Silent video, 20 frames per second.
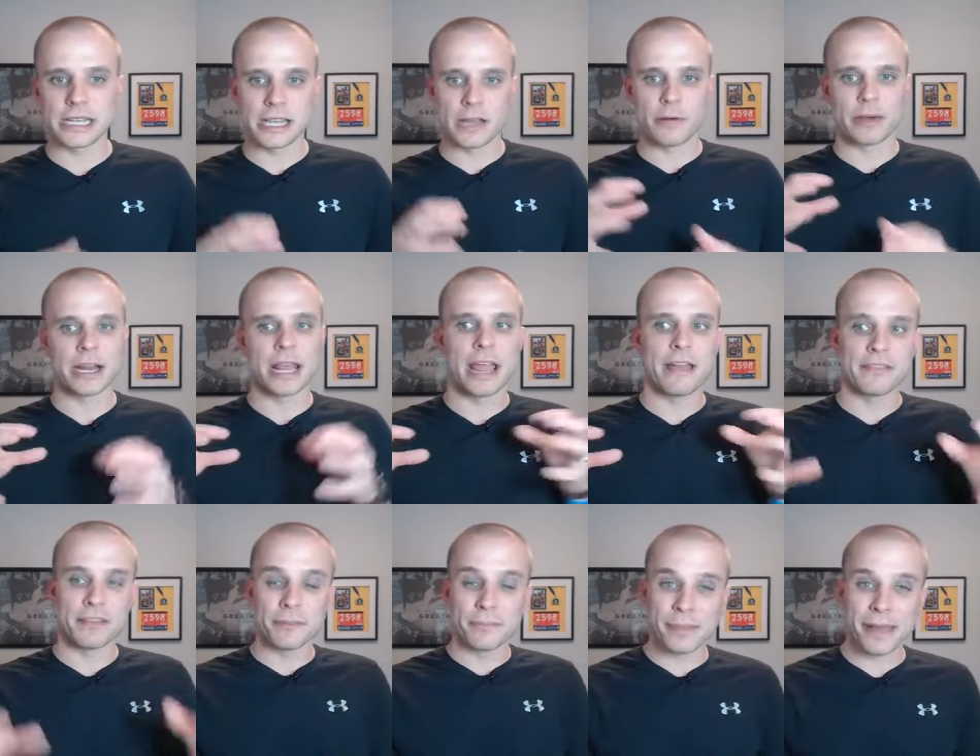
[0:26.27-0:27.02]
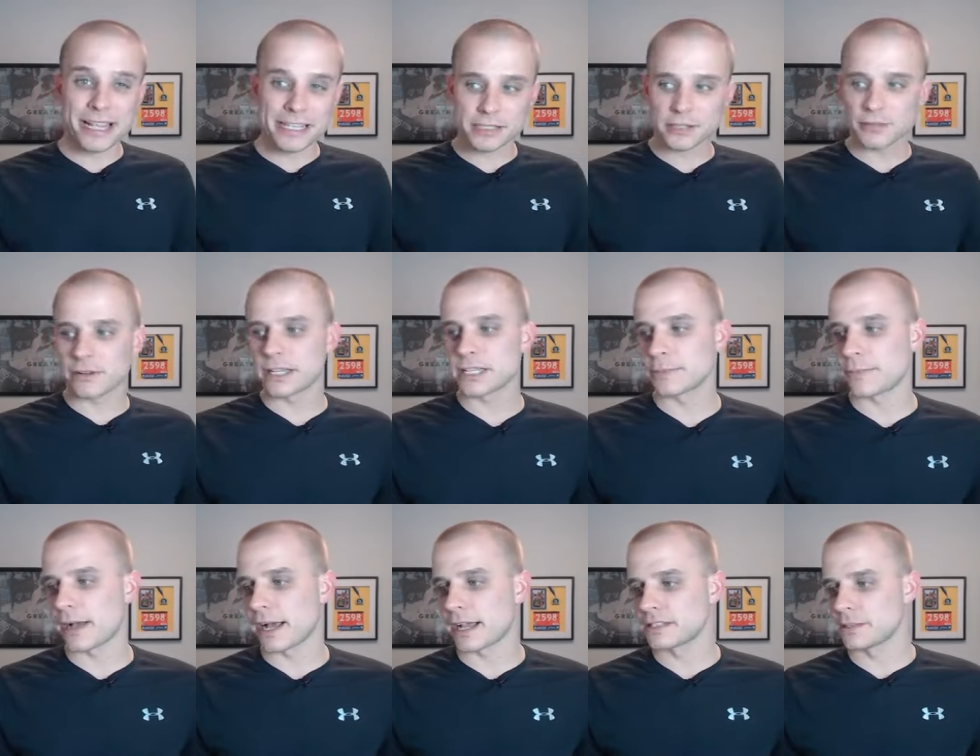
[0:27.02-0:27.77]
They want to have the best race
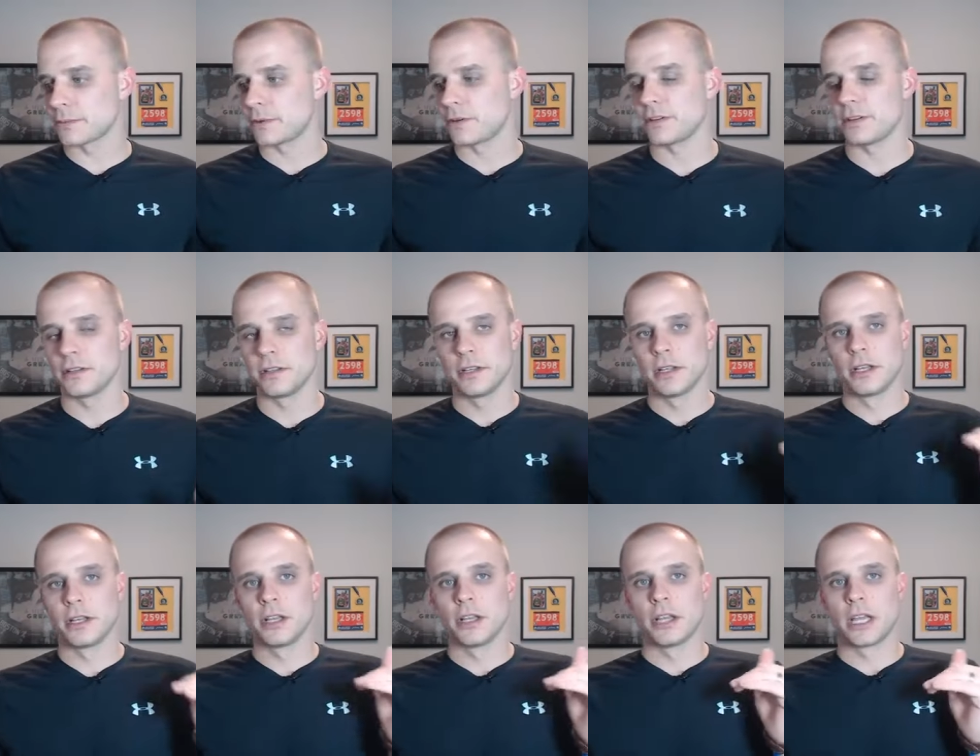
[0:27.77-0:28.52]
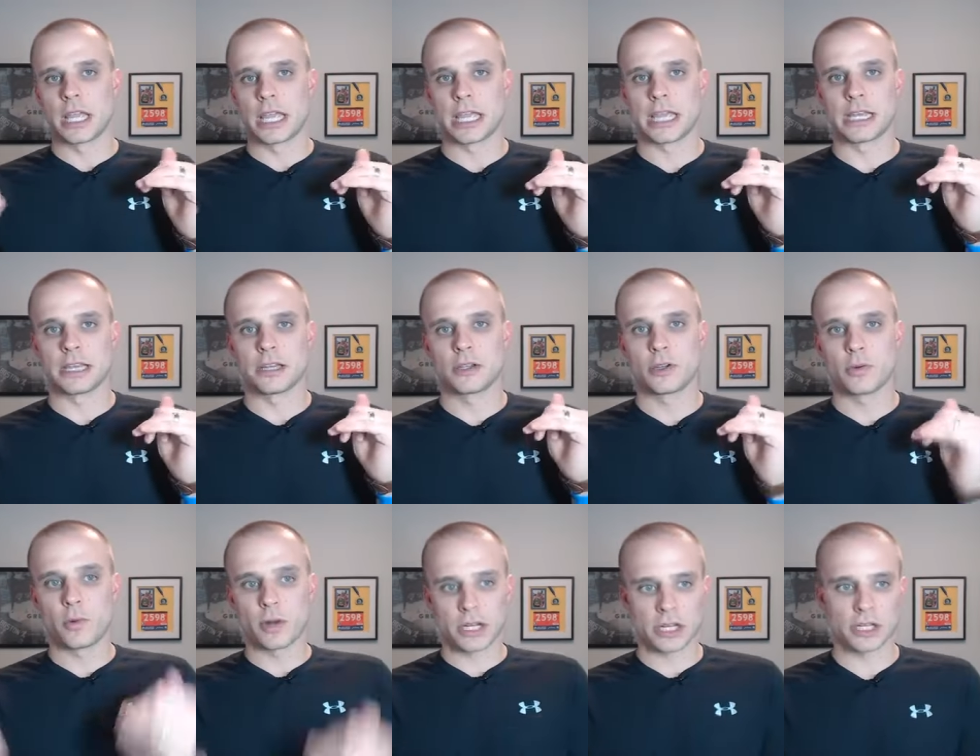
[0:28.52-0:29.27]
possible in
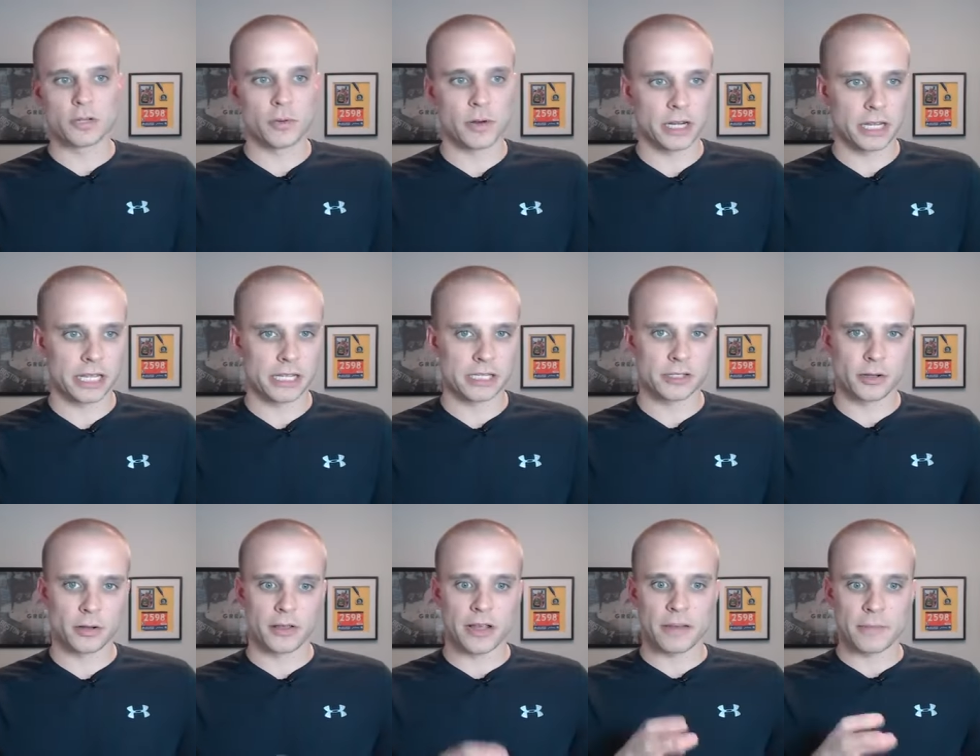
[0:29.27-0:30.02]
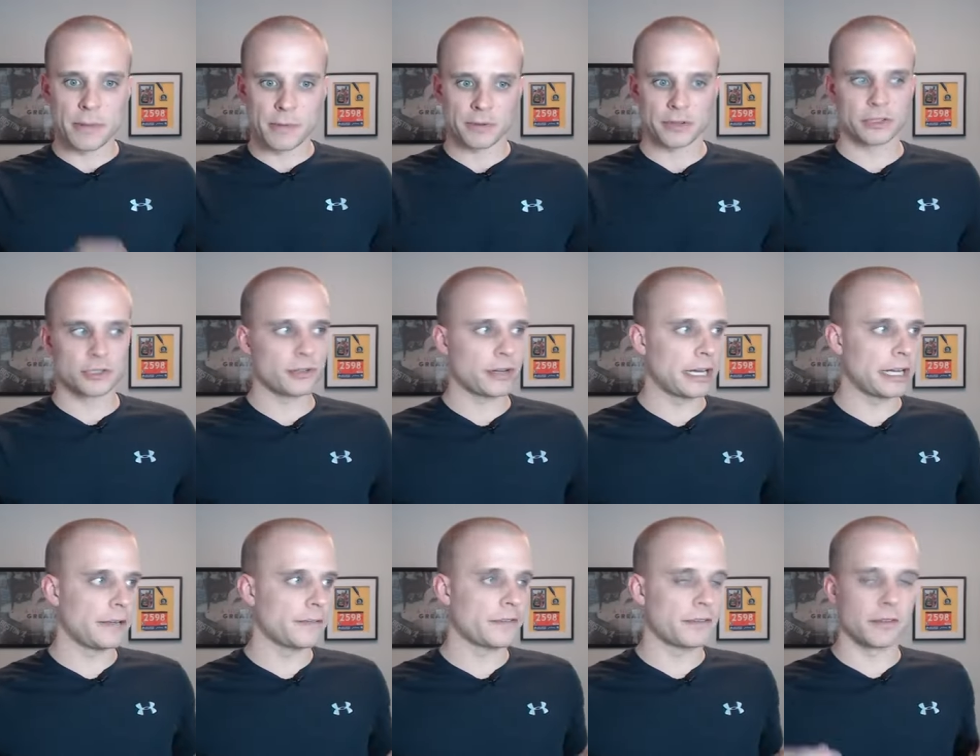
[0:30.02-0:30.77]
2020. So a lot of people are
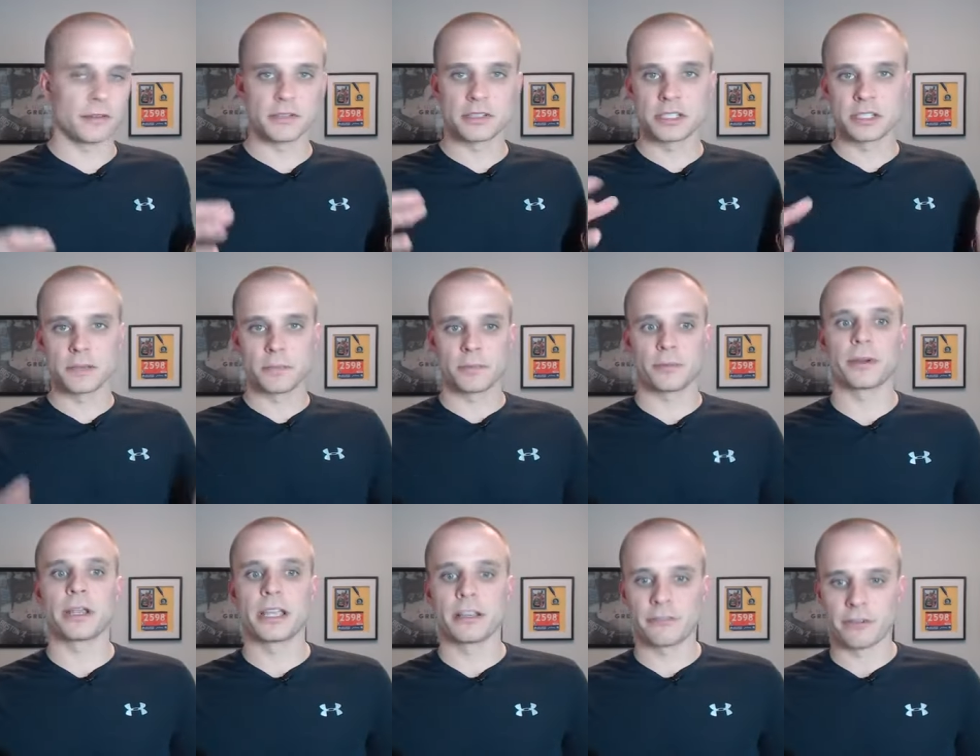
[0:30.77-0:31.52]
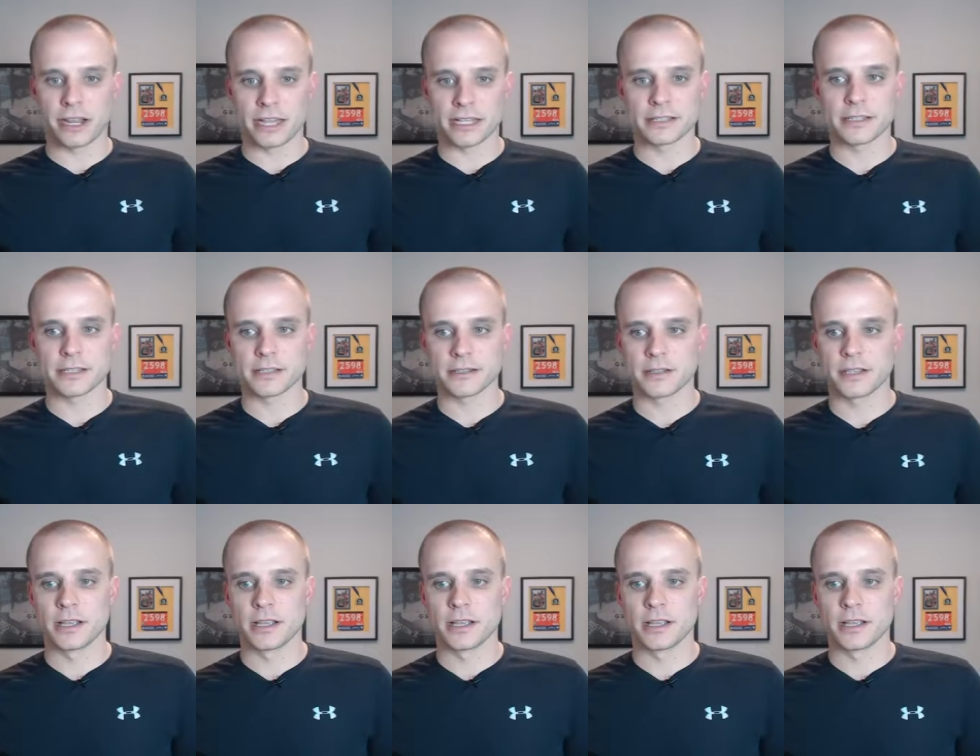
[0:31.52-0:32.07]
training for those spring races.